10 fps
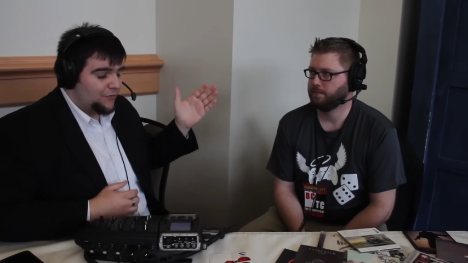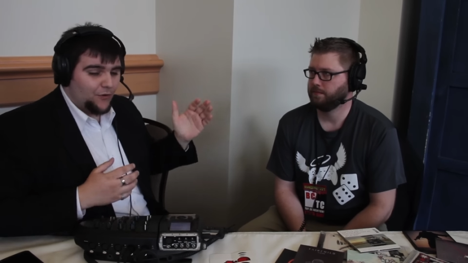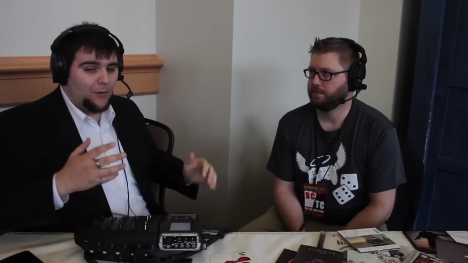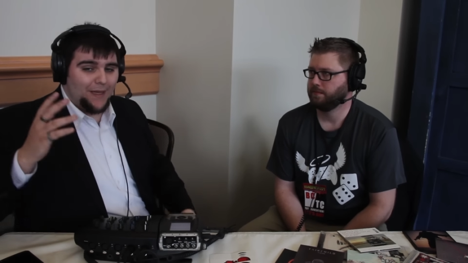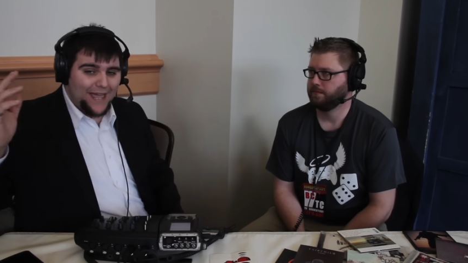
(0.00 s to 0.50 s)

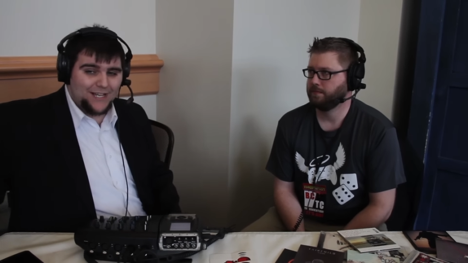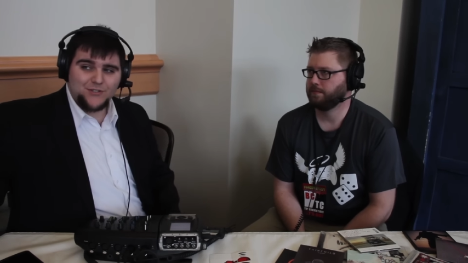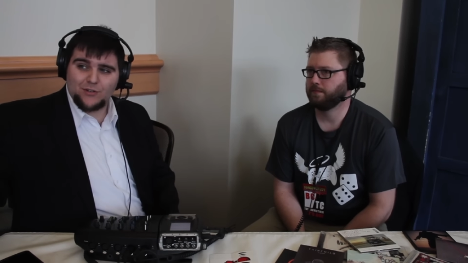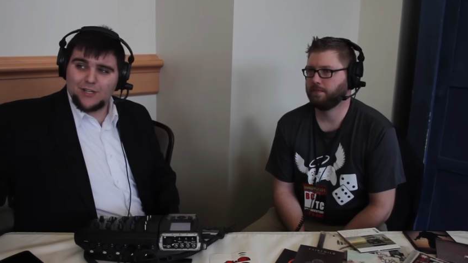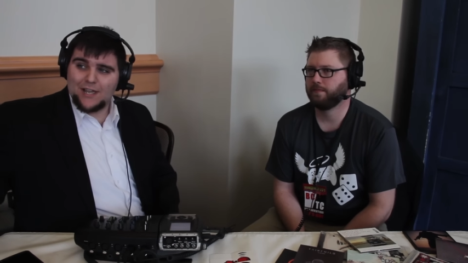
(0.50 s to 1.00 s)
Speaker 1: From
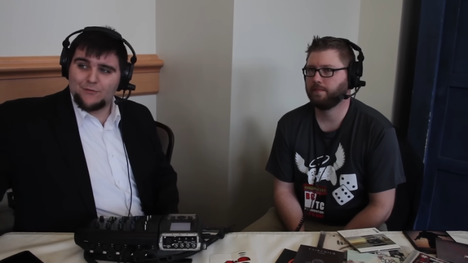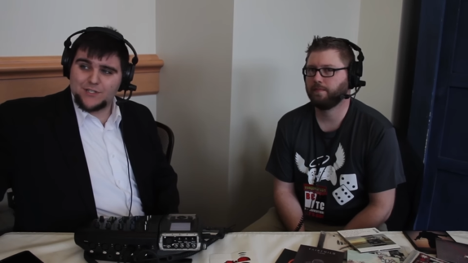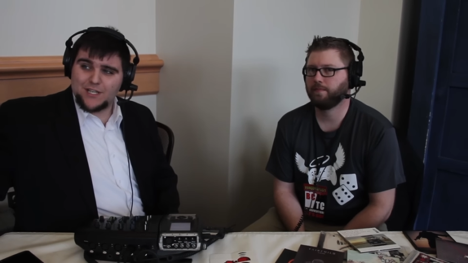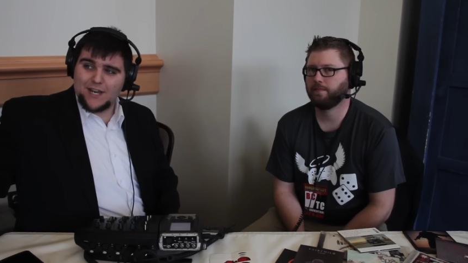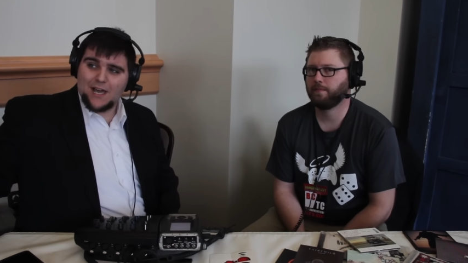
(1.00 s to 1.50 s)
Extra Life, which
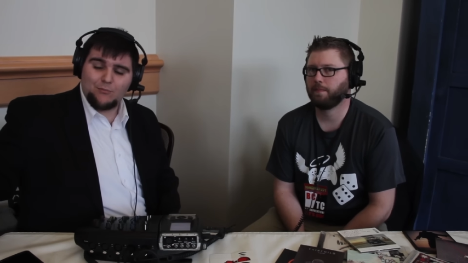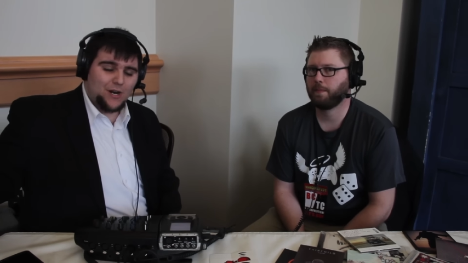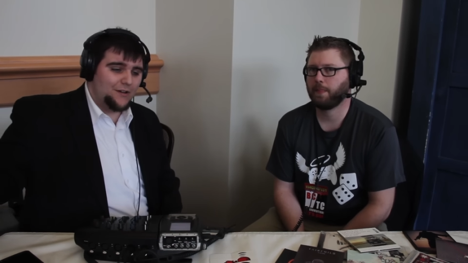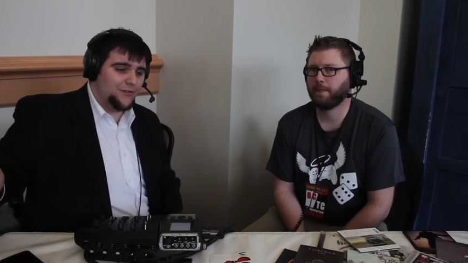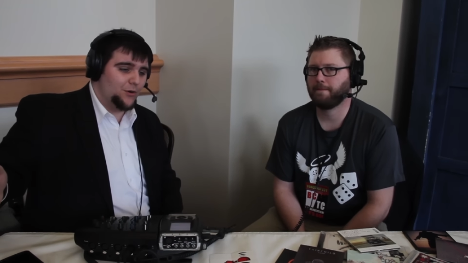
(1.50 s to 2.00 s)
is a
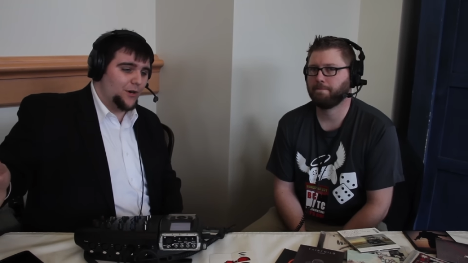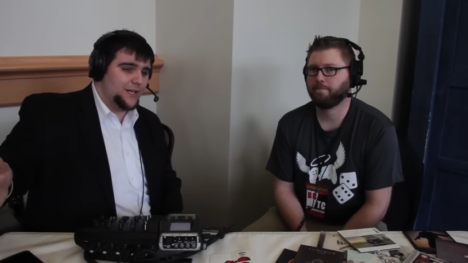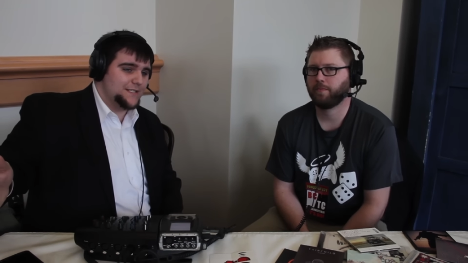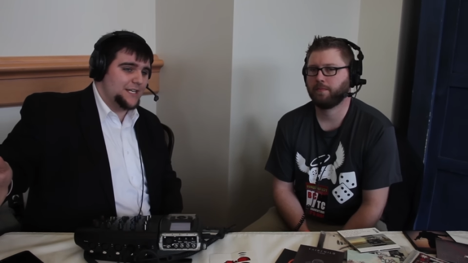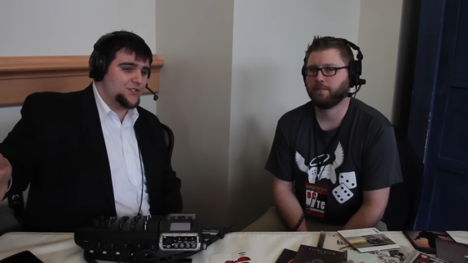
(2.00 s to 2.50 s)
nonprofit
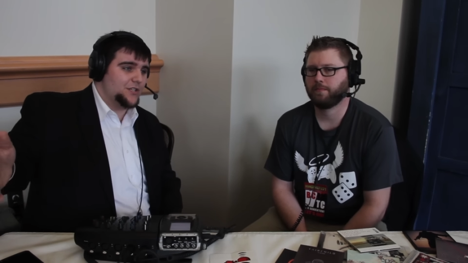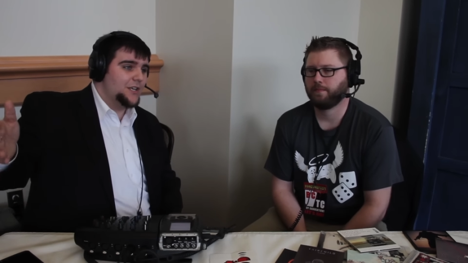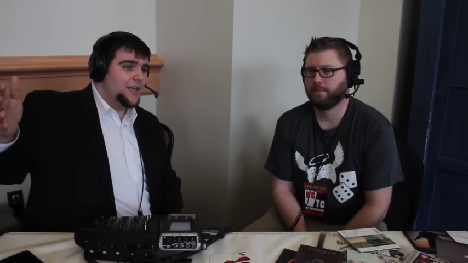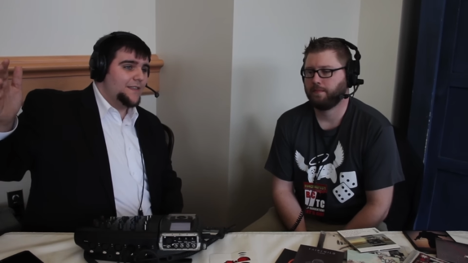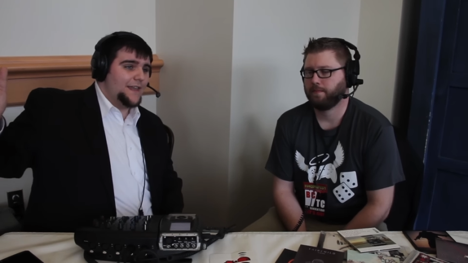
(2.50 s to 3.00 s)
organization
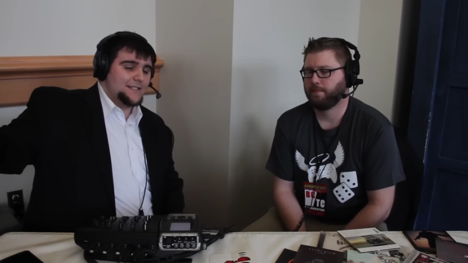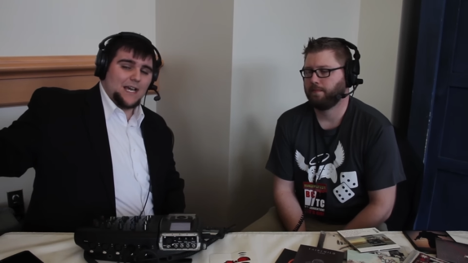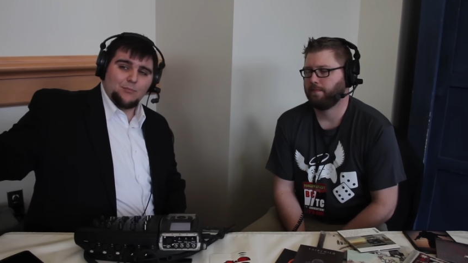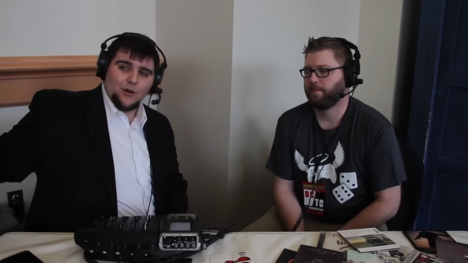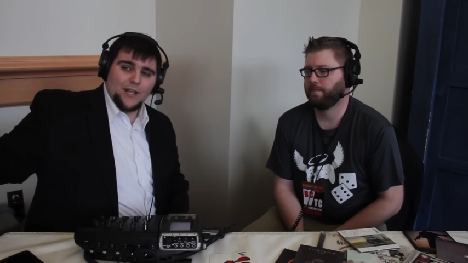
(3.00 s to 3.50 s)
that is
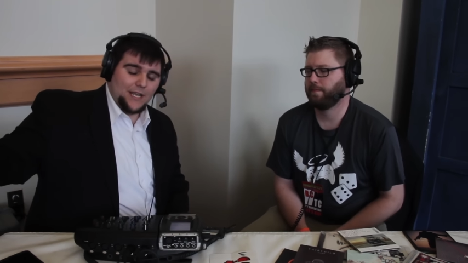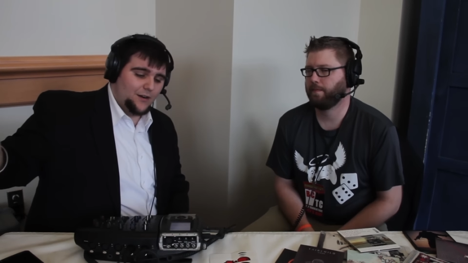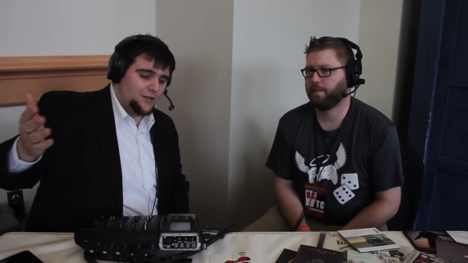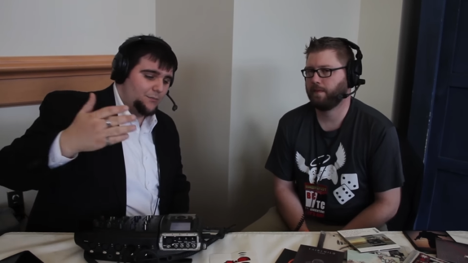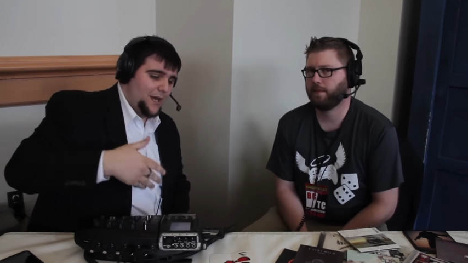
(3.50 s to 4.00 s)
operating
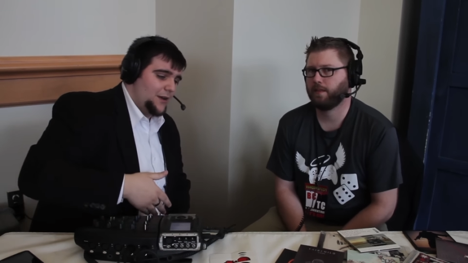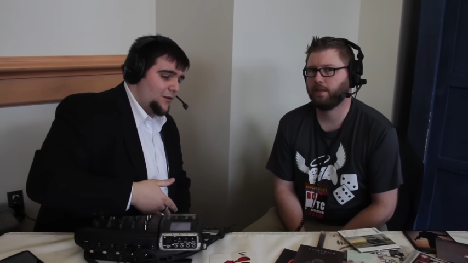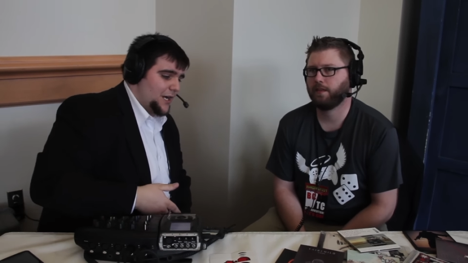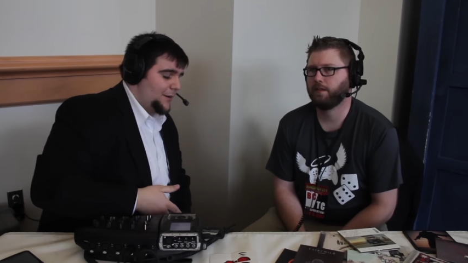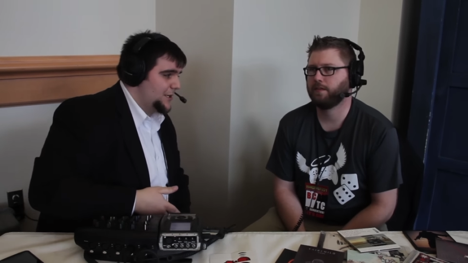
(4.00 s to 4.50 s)
here at the
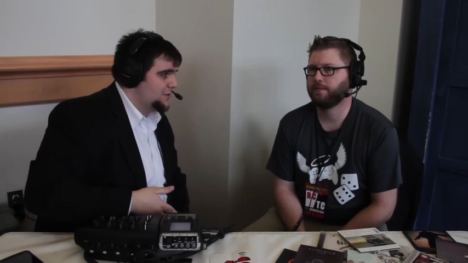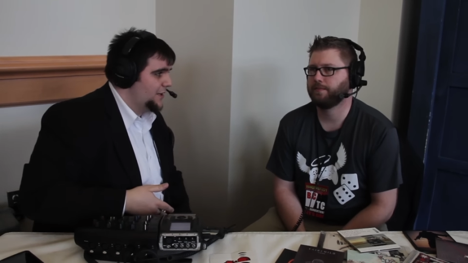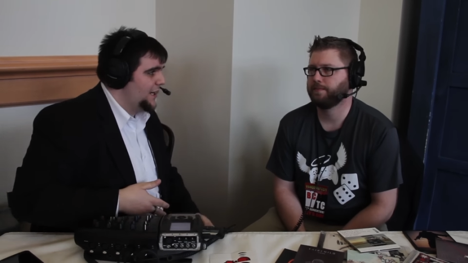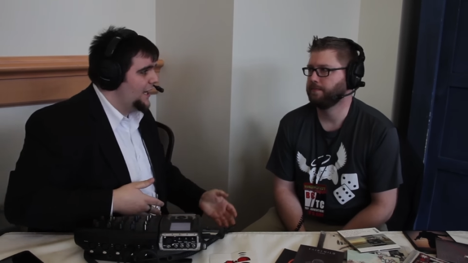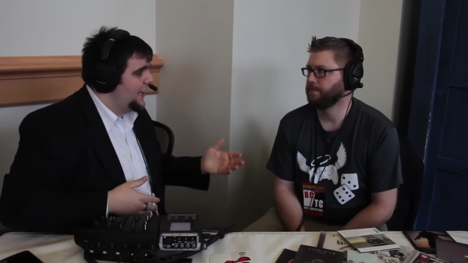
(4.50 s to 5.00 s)
Bangor Comic and
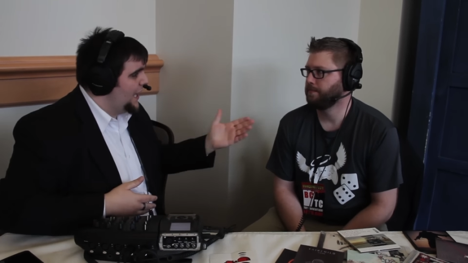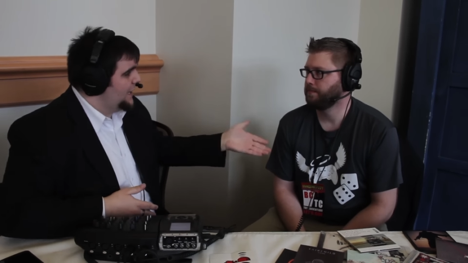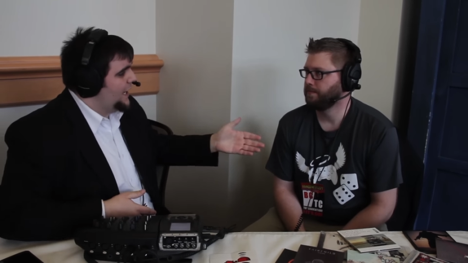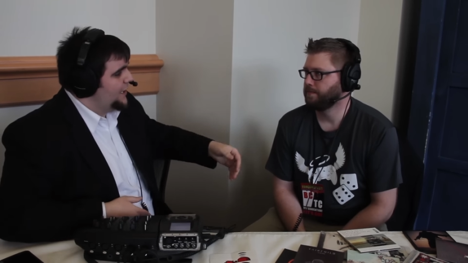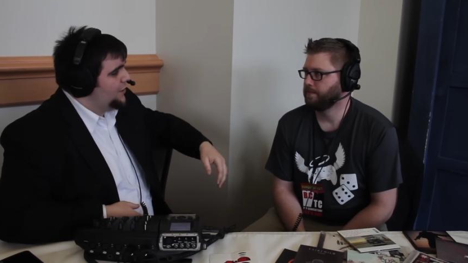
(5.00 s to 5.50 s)
Toy Con.
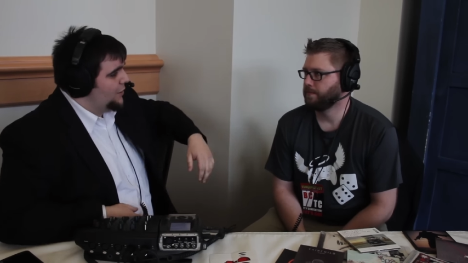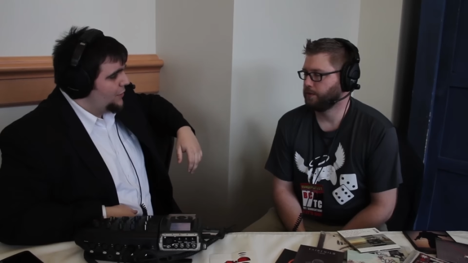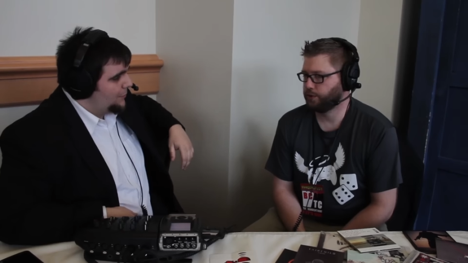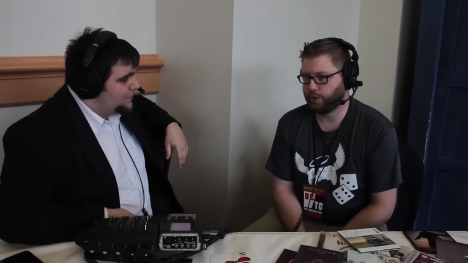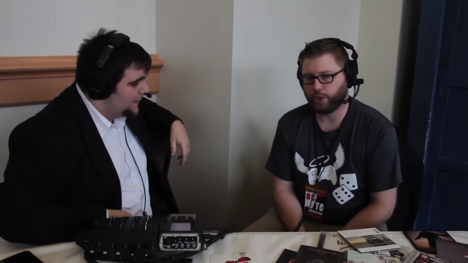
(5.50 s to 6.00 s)
How you doing,
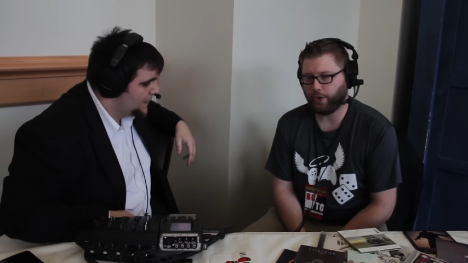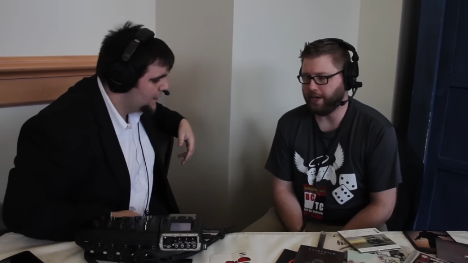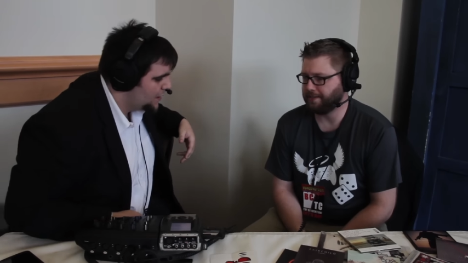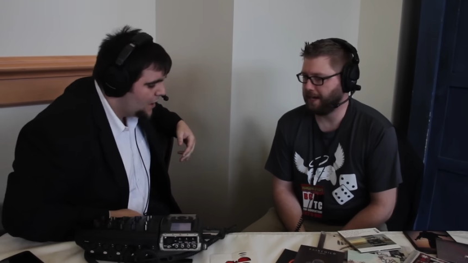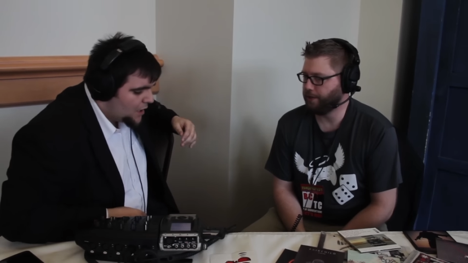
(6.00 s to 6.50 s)
Rob? Doing
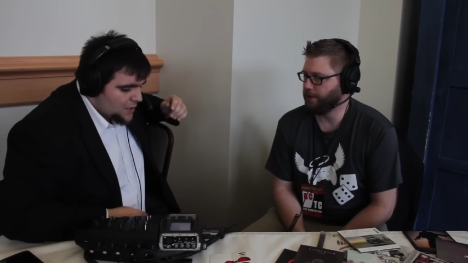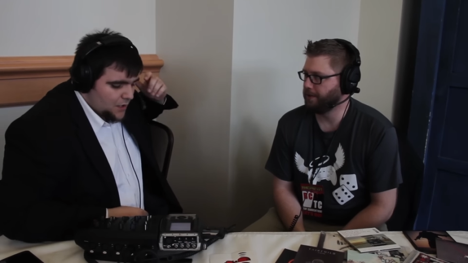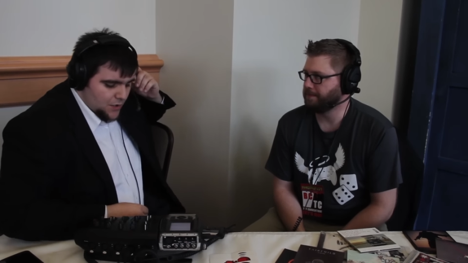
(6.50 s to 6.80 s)
great. How you doing?